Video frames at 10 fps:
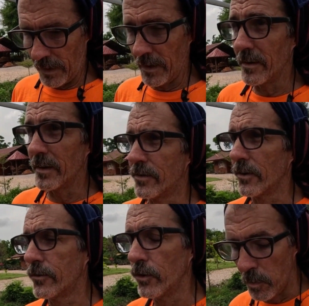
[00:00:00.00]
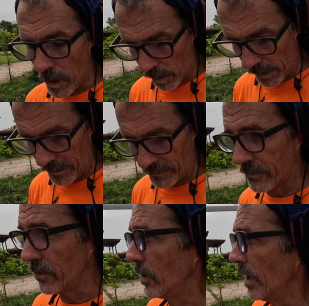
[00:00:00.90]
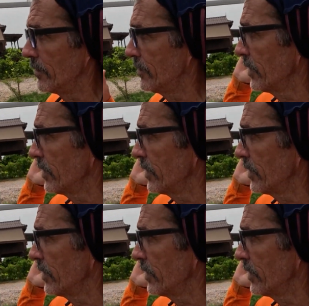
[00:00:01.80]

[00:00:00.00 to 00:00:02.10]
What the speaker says: it took 2 bar lengths, so I had